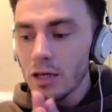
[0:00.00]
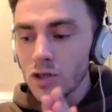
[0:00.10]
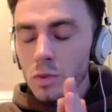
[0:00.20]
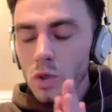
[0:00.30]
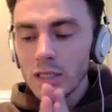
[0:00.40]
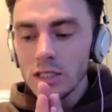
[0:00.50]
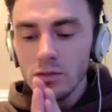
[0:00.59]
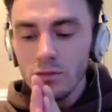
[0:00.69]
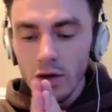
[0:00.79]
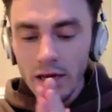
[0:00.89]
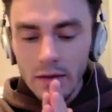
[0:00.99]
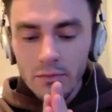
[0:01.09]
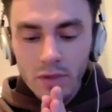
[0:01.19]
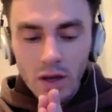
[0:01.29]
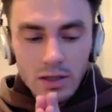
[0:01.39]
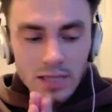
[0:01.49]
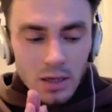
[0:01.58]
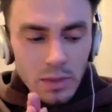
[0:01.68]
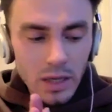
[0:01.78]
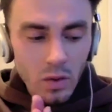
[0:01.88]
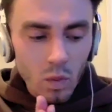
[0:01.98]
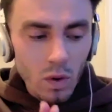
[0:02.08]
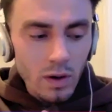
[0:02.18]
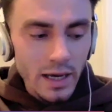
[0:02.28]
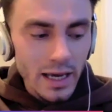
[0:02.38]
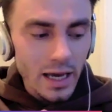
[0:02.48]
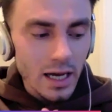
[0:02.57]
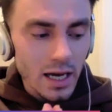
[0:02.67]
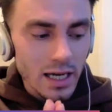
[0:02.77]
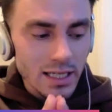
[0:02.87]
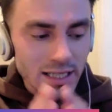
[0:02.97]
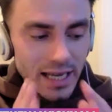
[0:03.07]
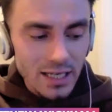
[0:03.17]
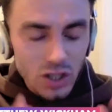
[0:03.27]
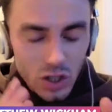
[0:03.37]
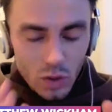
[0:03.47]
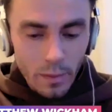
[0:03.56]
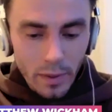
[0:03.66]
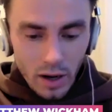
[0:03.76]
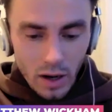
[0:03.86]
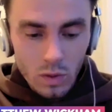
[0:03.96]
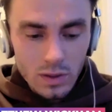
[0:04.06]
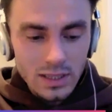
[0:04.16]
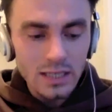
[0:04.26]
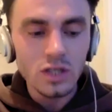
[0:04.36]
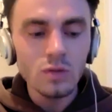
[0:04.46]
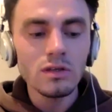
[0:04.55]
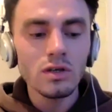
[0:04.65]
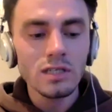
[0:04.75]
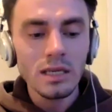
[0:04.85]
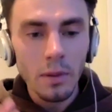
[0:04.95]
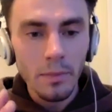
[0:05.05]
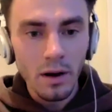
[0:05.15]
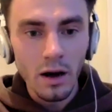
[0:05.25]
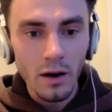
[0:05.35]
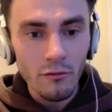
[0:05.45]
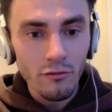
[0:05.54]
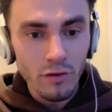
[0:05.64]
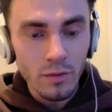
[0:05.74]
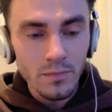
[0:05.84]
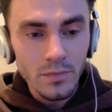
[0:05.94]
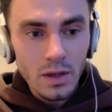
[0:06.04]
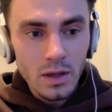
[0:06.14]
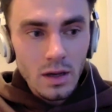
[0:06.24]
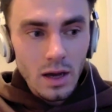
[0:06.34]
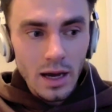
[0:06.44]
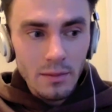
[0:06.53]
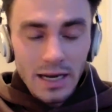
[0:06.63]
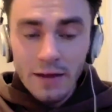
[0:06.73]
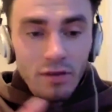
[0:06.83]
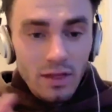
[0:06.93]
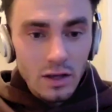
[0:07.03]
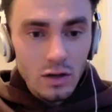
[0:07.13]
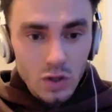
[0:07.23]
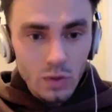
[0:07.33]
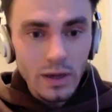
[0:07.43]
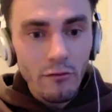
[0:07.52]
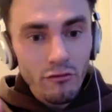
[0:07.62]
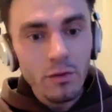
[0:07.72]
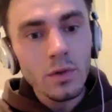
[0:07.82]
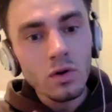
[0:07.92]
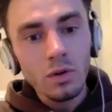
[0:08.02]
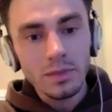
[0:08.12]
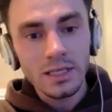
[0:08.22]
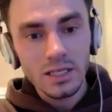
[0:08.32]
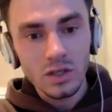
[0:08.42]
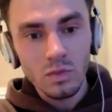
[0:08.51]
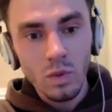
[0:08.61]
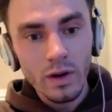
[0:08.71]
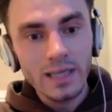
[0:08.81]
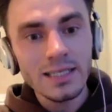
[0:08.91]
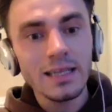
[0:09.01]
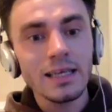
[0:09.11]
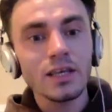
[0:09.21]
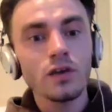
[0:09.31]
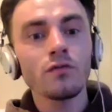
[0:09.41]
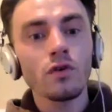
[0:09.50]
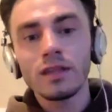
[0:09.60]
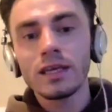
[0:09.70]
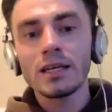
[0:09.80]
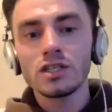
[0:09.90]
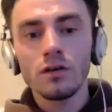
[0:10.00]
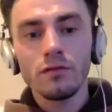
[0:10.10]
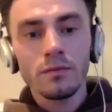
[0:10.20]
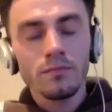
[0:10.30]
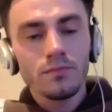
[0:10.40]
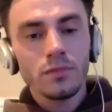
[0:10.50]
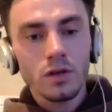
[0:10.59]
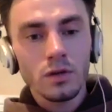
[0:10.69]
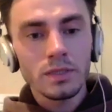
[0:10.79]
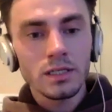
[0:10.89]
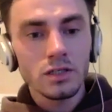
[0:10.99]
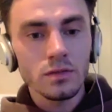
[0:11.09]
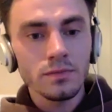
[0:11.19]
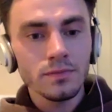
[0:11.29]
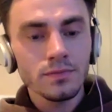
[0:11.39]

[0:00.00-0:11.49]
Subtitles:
Two more questions for you here. Tell me, what sets you apart? What sets you and your team apart from and everything you're doing from your competition? What is it that you've got the edge over the competition?